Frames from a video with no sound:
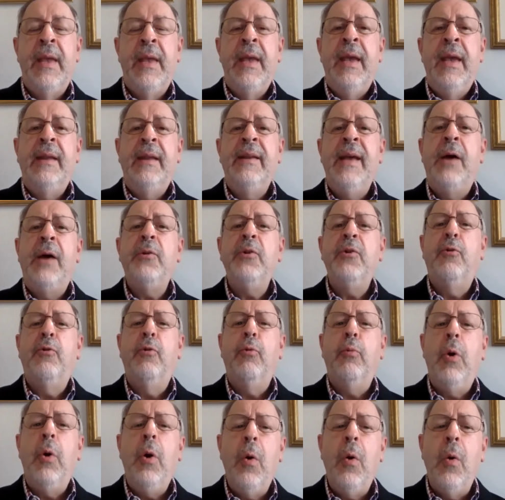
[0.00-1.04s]
and how to
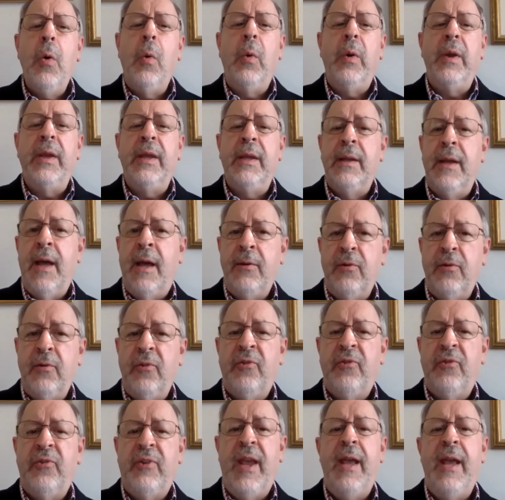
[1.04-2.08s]
grow in
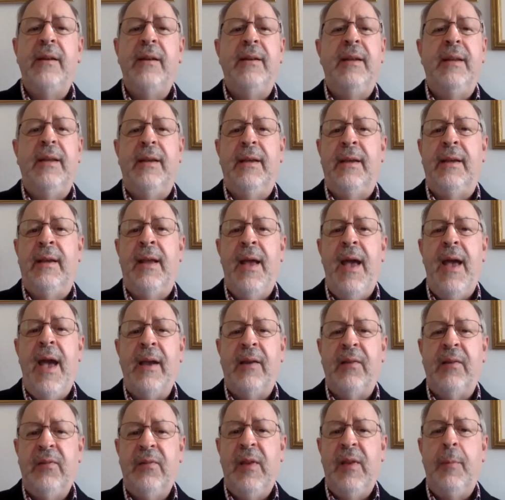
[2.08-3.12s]
understanding,
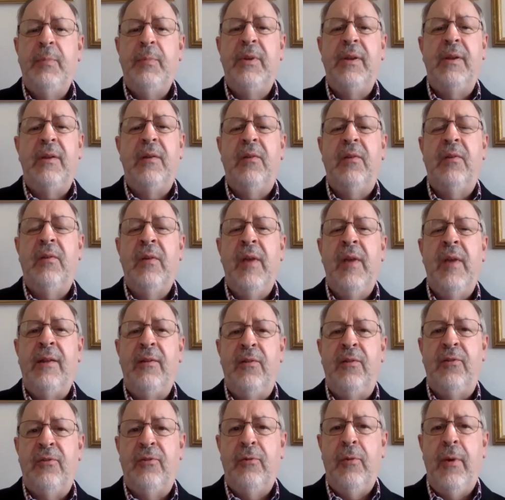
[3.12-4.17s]
acceptance, and
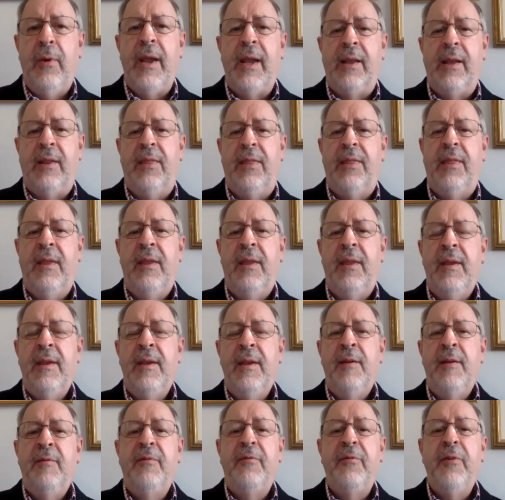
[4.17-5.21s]
strength
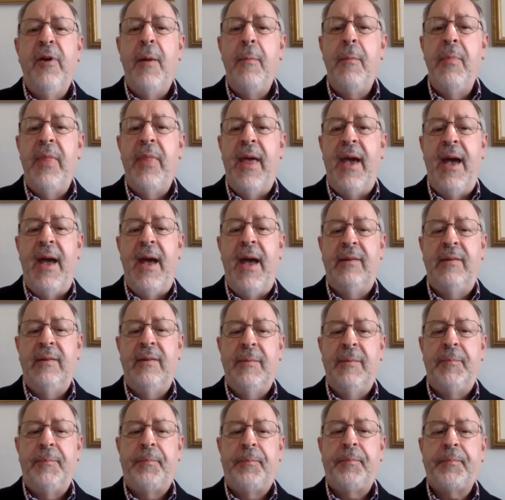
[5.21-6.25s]
from that.
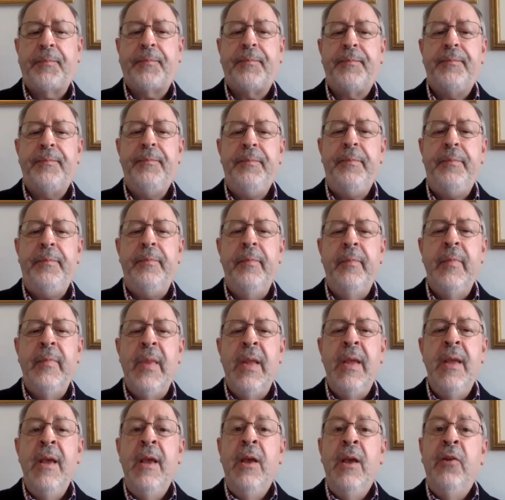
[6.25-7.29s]

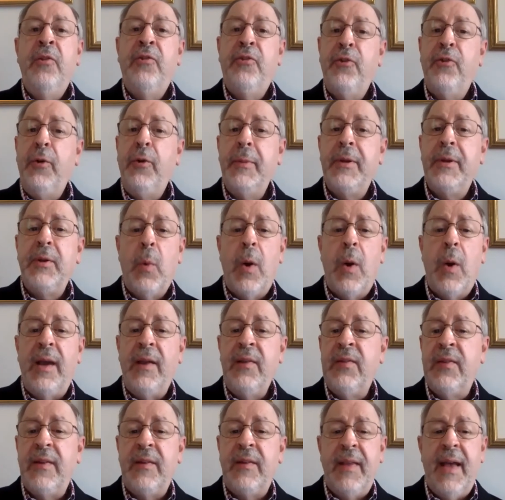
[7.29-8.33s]

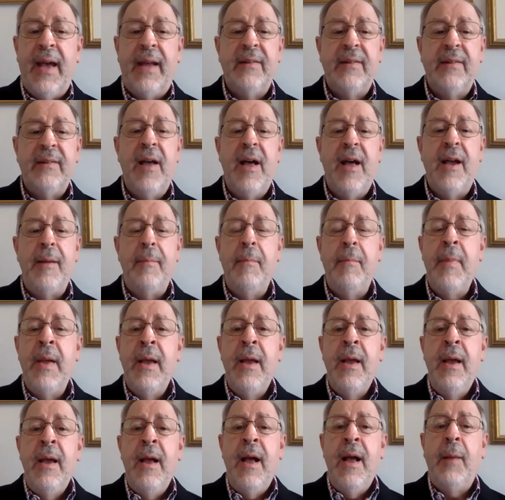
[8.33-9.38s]
Sermon-wise, at that time,
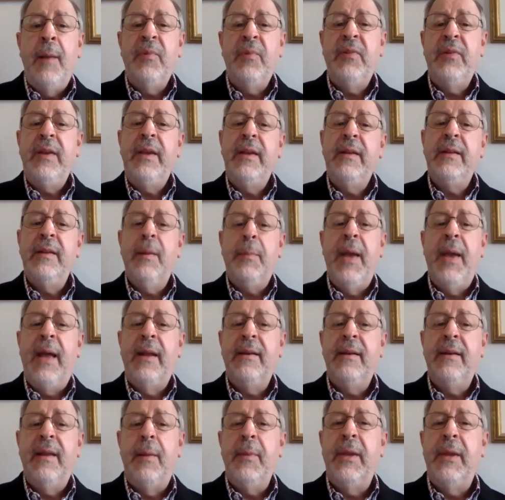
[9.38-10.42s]
I'm seeing the
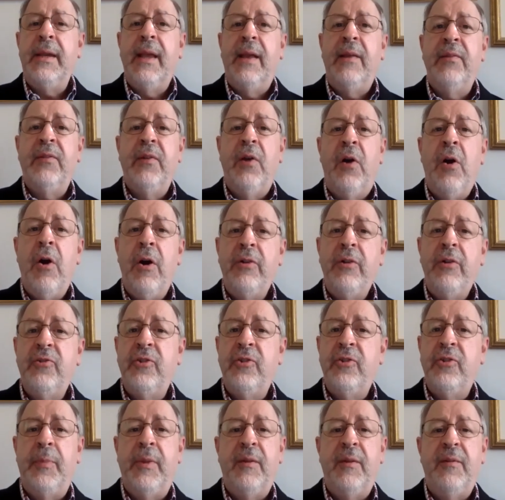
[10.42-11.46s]
pandemic as a
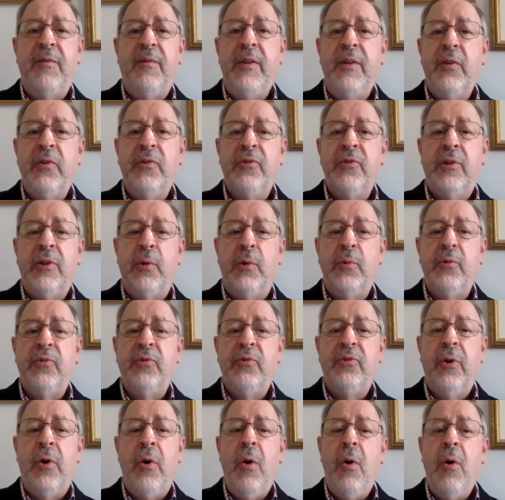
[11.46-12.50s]
hardship that feels close
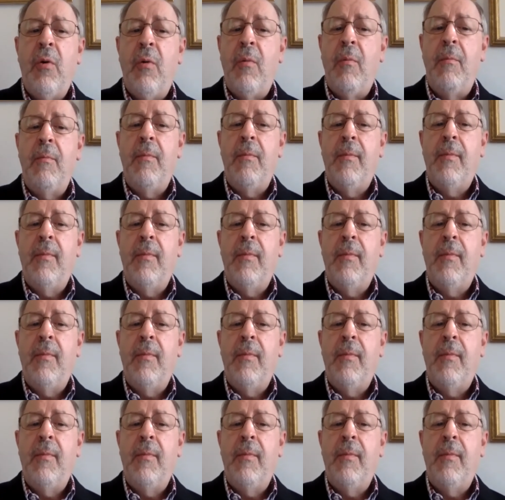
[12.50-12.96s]
to home,